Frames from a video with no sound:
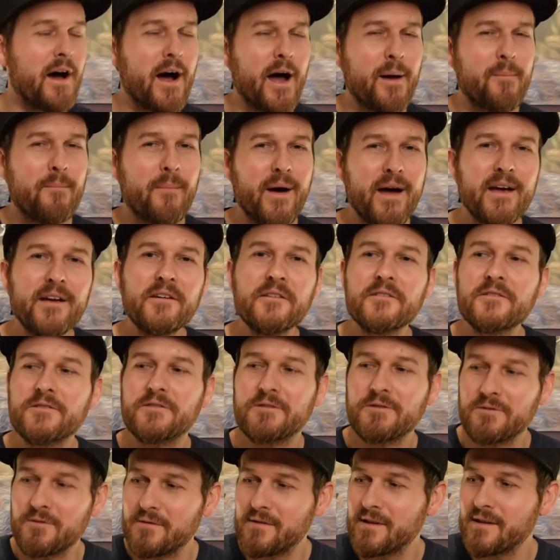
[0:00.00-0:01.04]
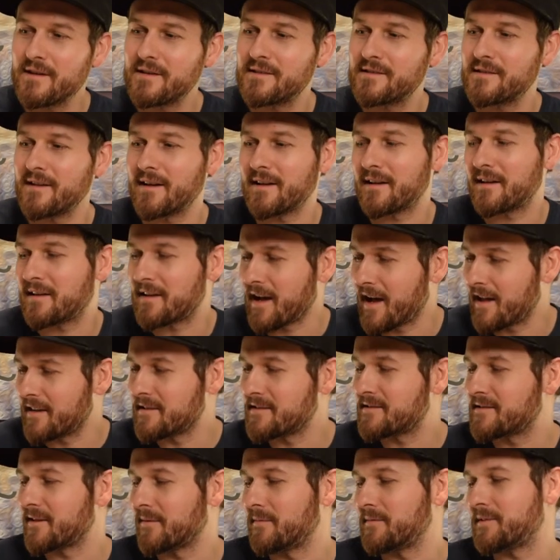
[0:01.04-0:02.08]
I might do this
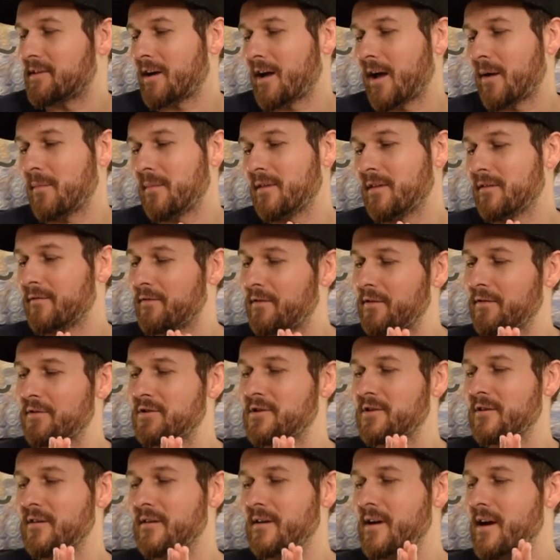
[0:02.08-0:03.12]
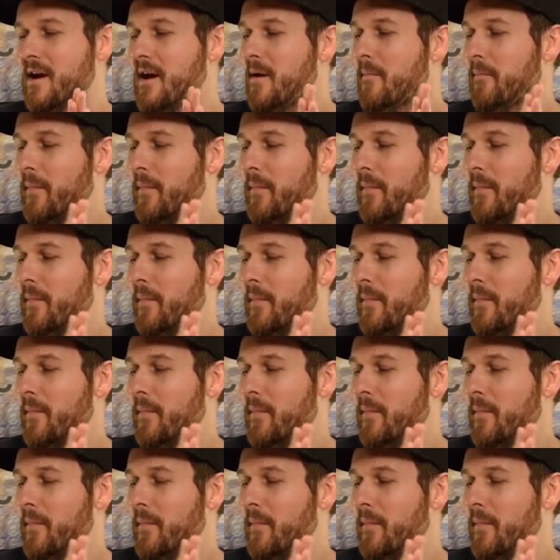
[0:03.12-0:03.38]
again sometime in the future.